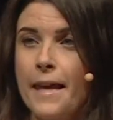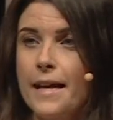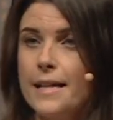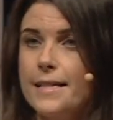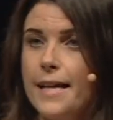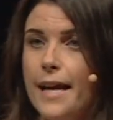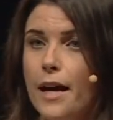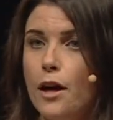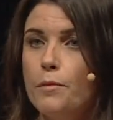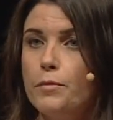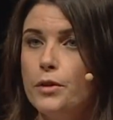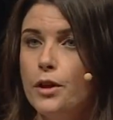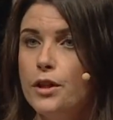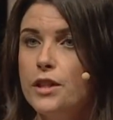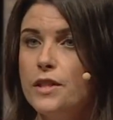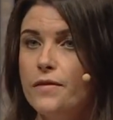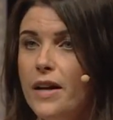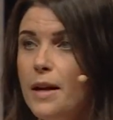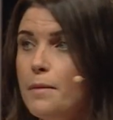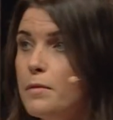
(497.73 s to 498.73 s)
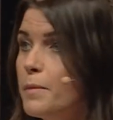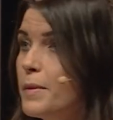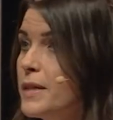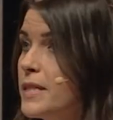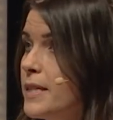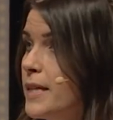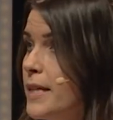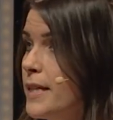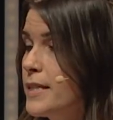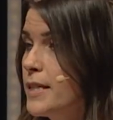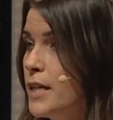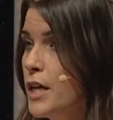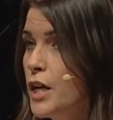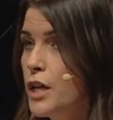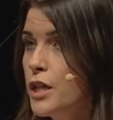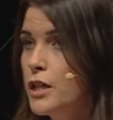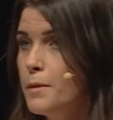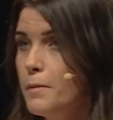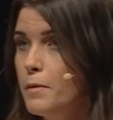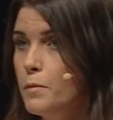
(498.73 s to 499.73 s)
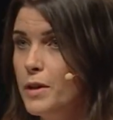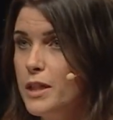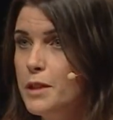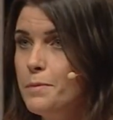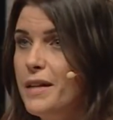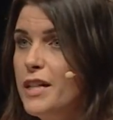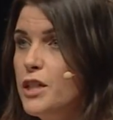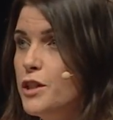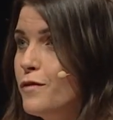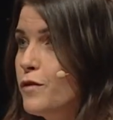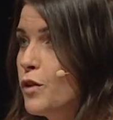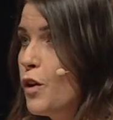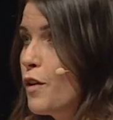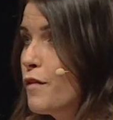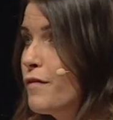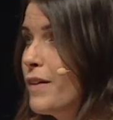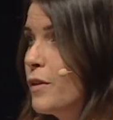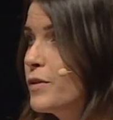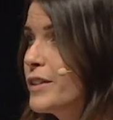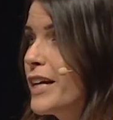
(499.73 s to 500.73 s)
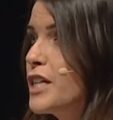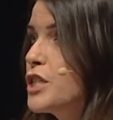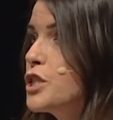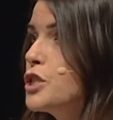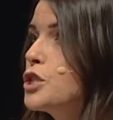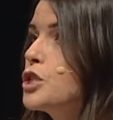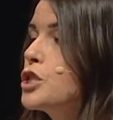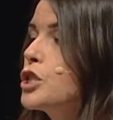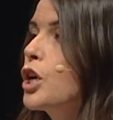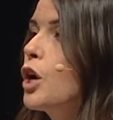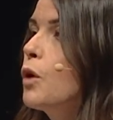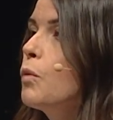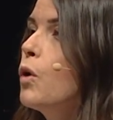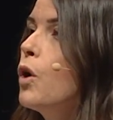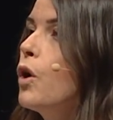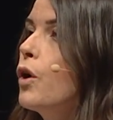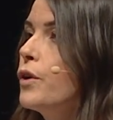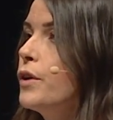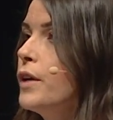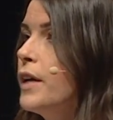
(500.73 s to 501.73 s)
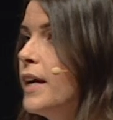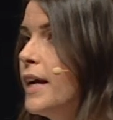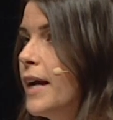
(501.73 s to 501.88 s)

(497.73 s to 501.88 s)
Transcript: to help you develop the business, which means you've got the foundations to go on